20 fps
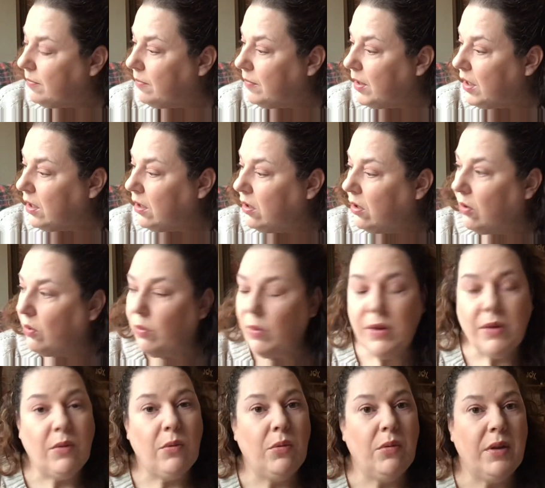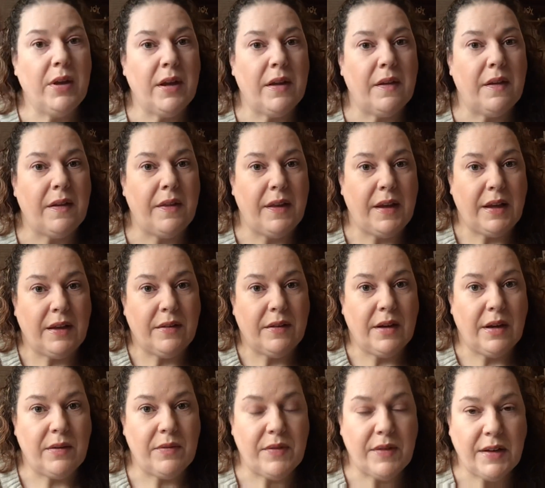along with all the other things that
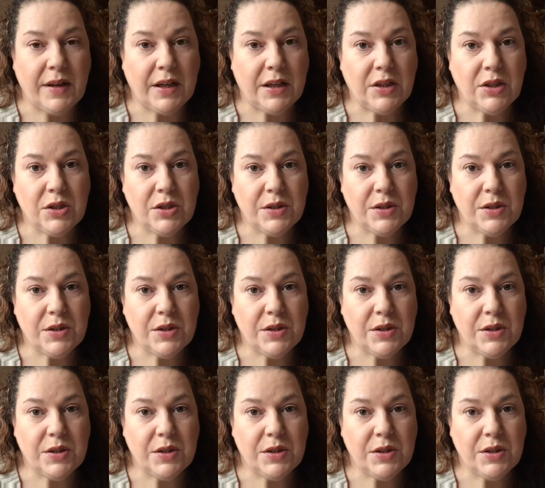I've stitched.